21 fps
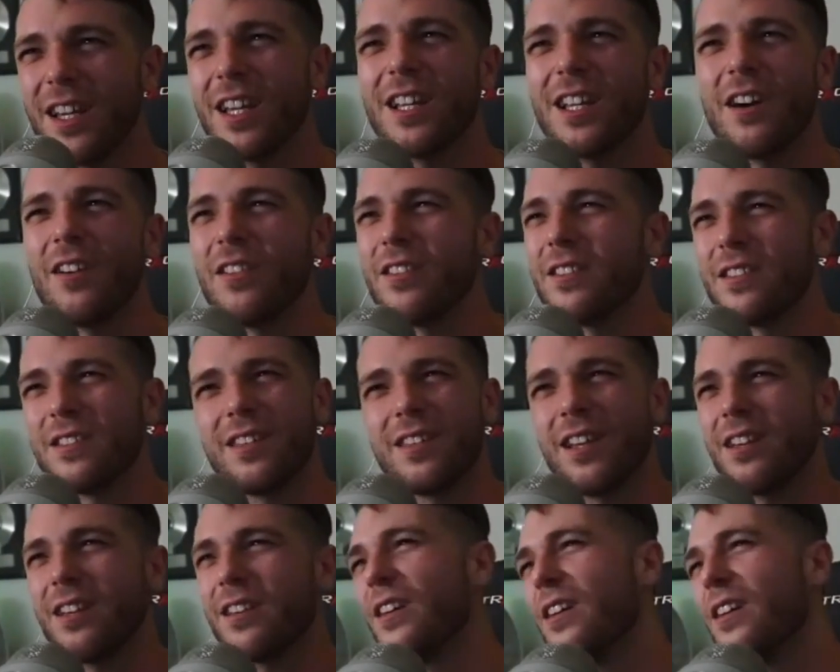It's just like,
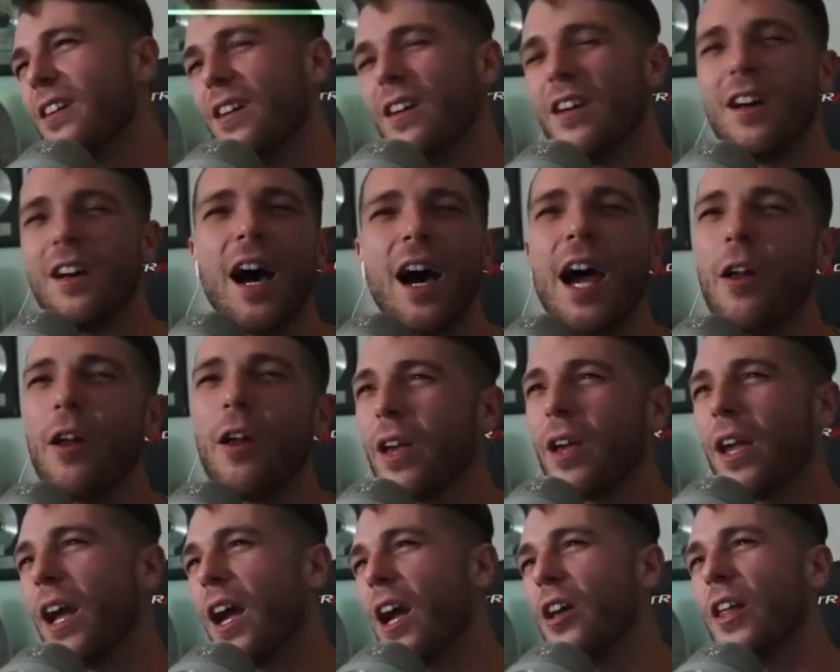I don't
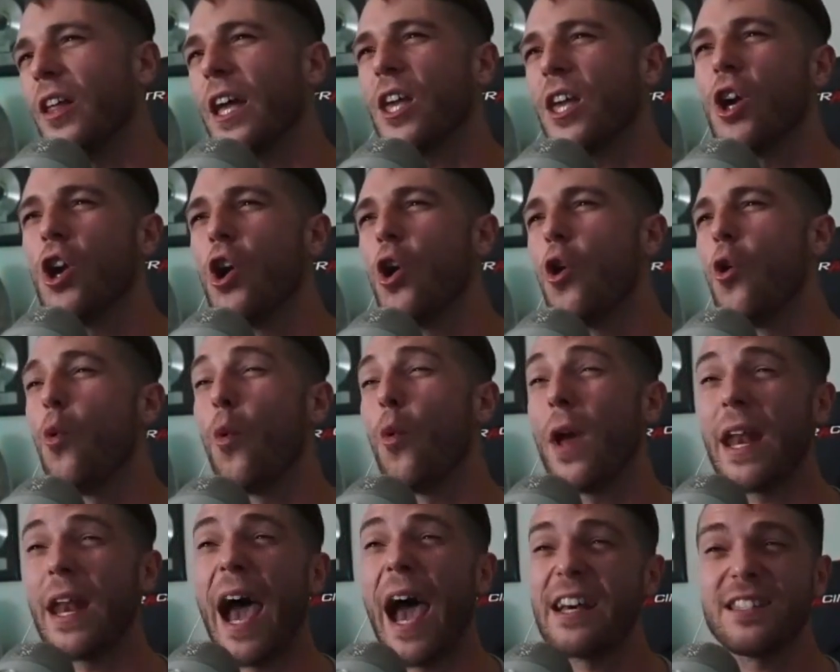care. Like it
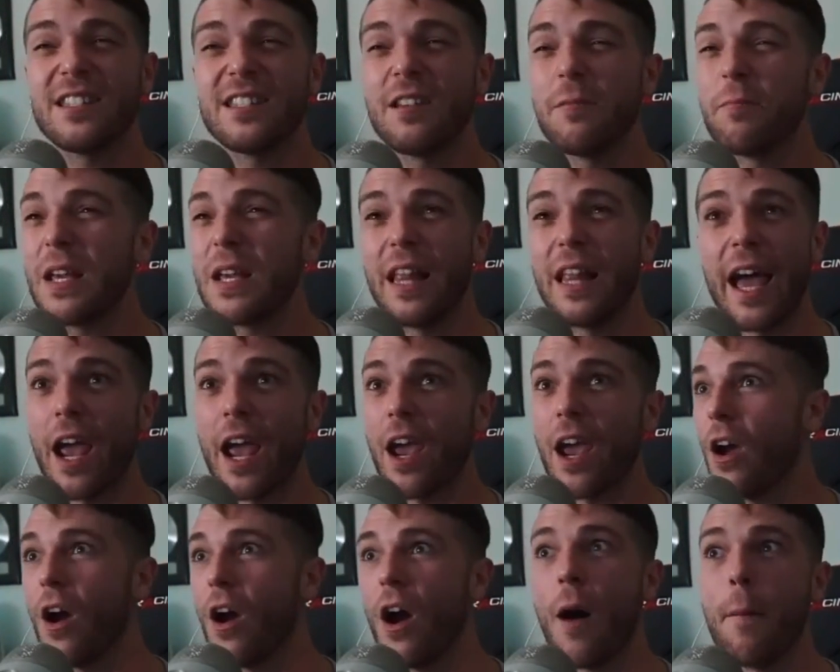has to be like
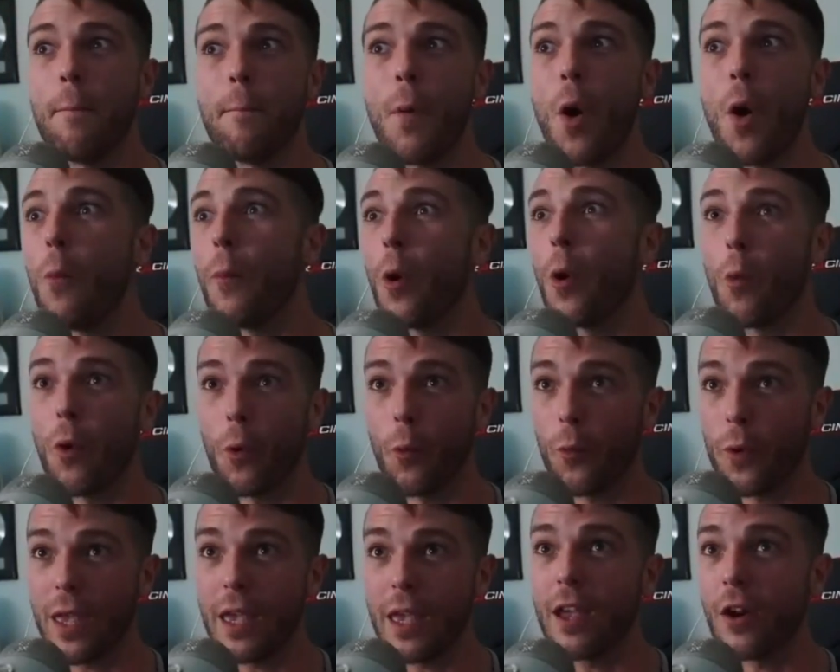a moment where
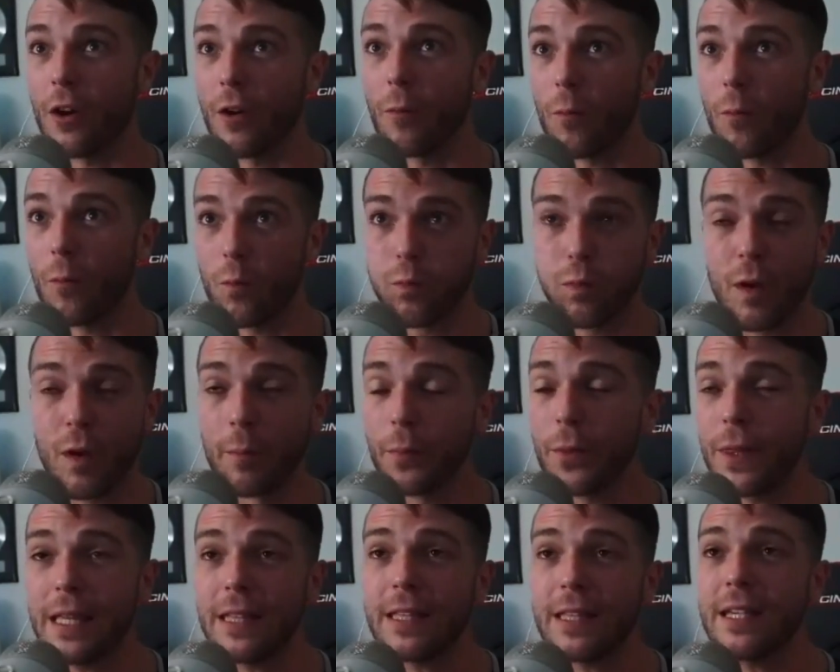we are
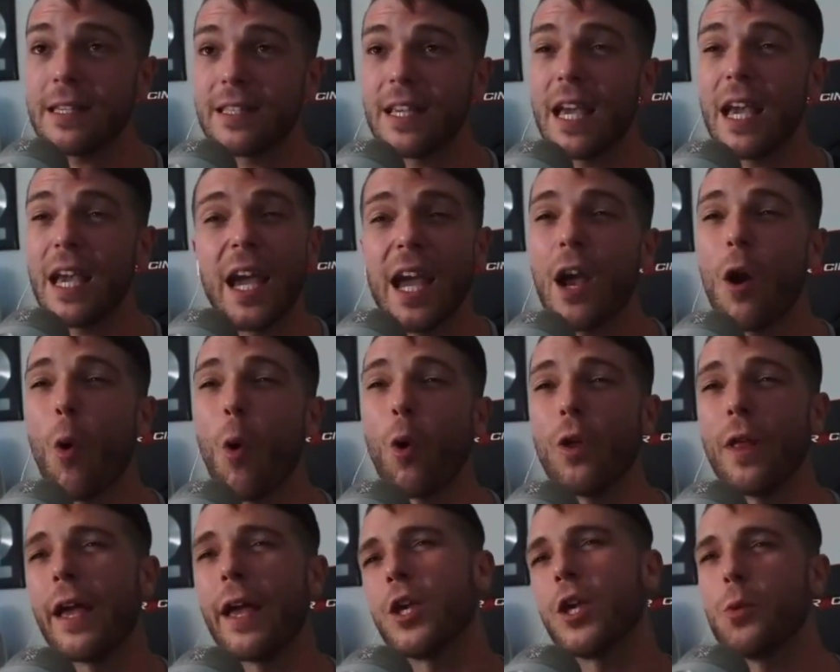completely syncing, or
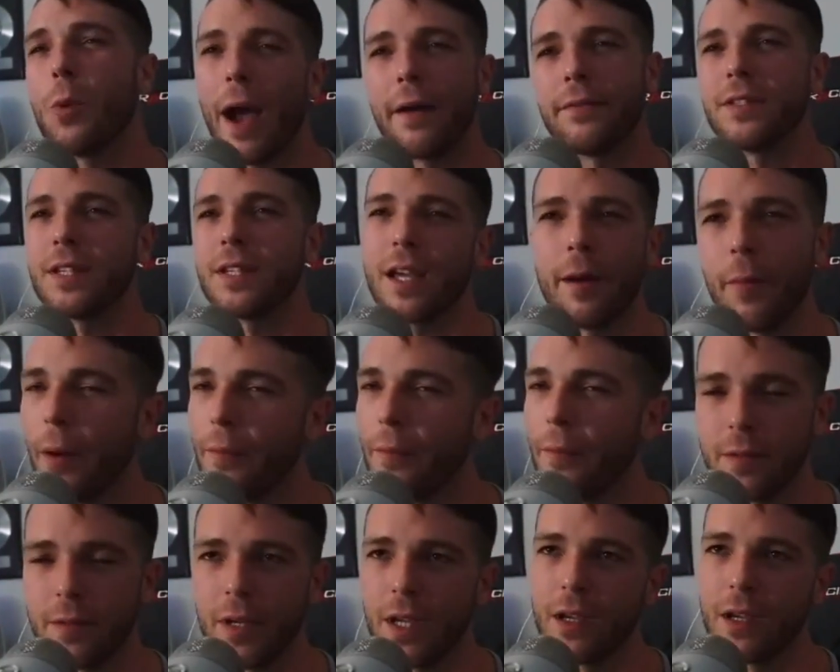like you have to come up to
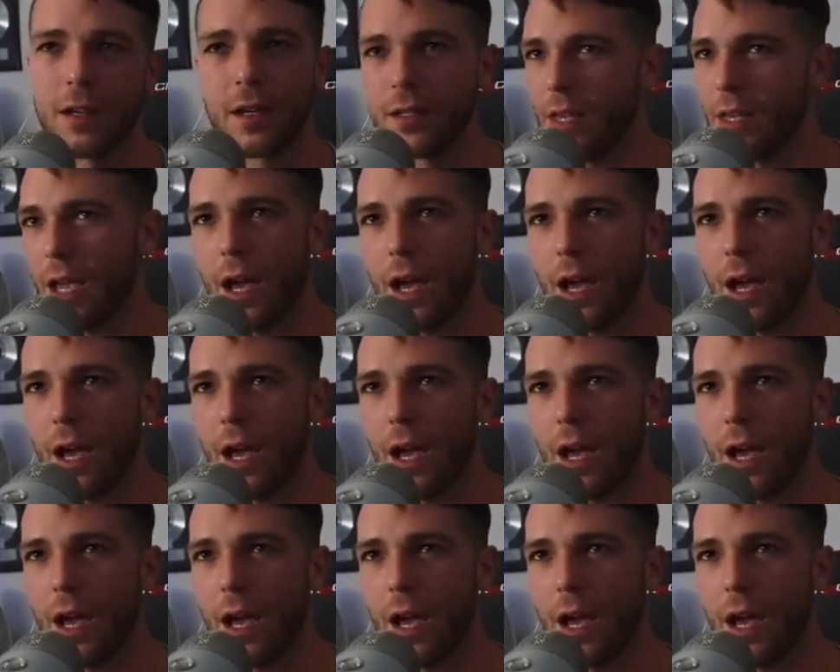me. Cause like